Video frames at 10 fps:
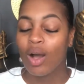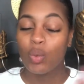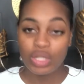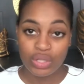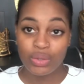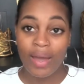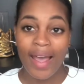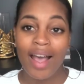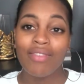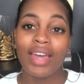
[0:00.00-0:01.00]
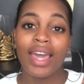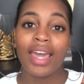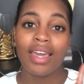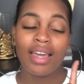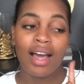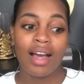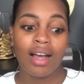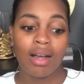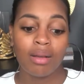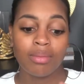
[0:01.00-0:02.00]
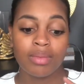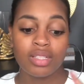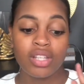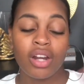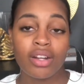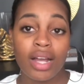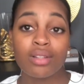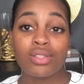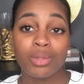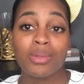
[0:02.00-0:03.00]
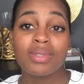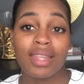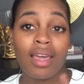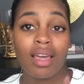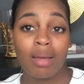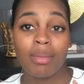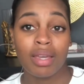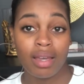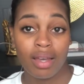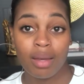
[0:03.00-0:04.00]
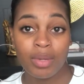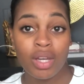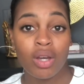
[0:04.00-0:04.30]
We do have a Turnout Tuesday coming up,